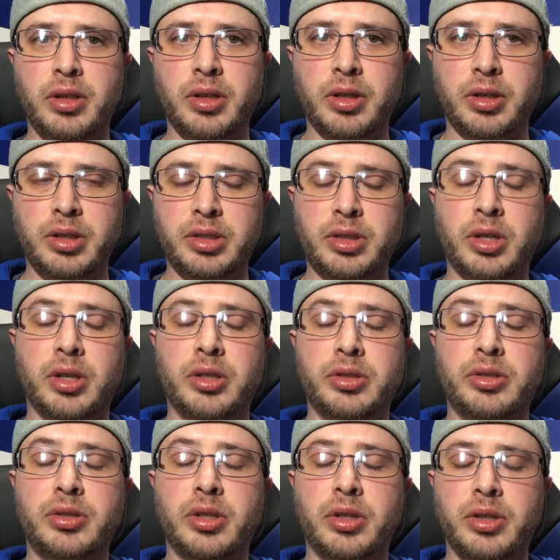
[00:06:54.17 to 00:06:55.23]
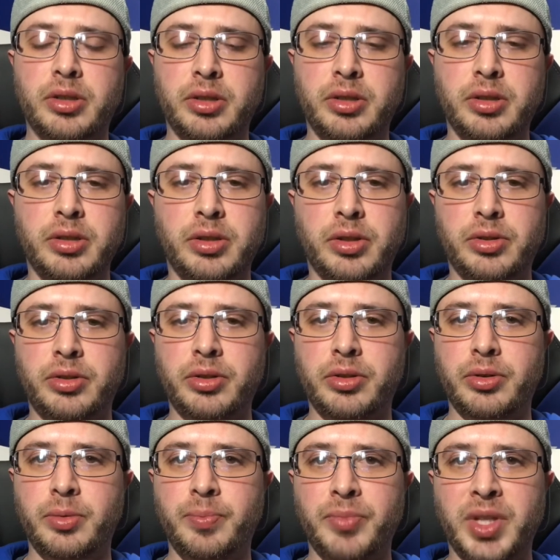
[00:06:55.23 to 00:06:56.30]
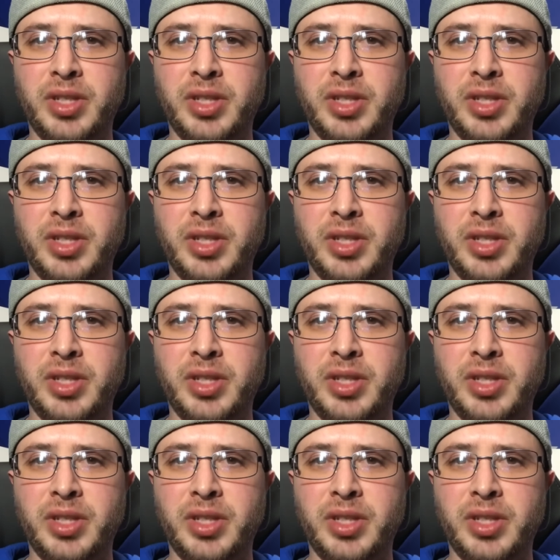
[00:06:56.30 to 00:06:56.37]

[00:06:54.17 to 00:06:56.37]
these cars started though too.